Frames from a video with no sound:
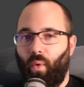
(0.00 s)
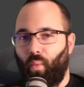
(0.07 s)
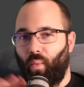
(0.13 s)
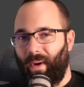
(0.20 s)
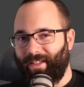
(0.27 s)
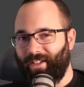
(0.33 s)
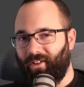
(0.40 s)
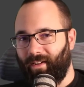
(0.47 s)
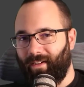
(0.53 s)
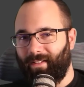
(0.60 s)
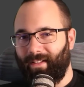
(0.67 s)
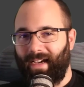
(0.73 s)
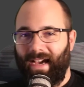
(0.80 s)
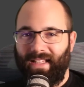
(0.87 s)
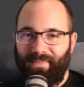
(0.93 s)
What's going on,
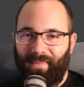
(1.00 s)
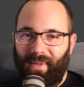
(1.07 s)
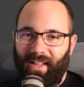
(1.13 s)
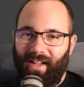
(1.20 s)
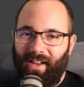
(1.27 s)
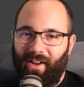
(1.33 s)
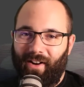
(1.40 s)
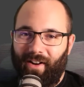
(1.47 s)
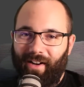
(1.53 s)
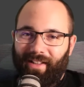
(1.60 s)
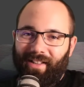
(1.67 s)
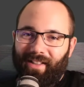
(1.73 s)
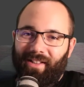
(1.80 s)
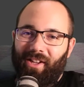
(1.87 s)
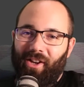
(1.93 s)
guys? Balkan
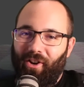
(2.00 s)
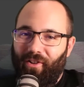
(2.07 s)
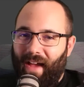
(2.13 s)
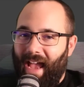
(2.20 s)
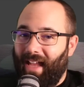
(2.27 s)
Architect here,